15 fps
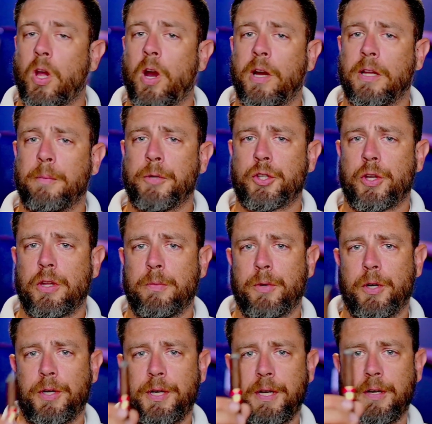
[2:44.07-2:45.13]
All right, let me show you the
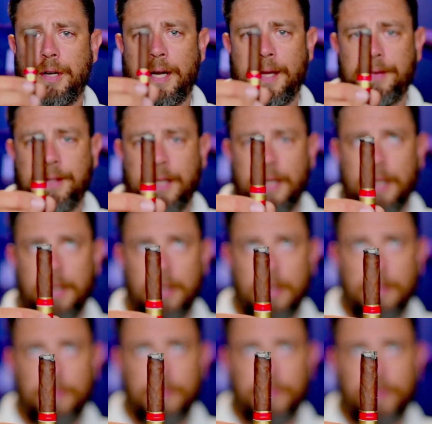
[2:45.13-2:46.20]
burn here at the end of the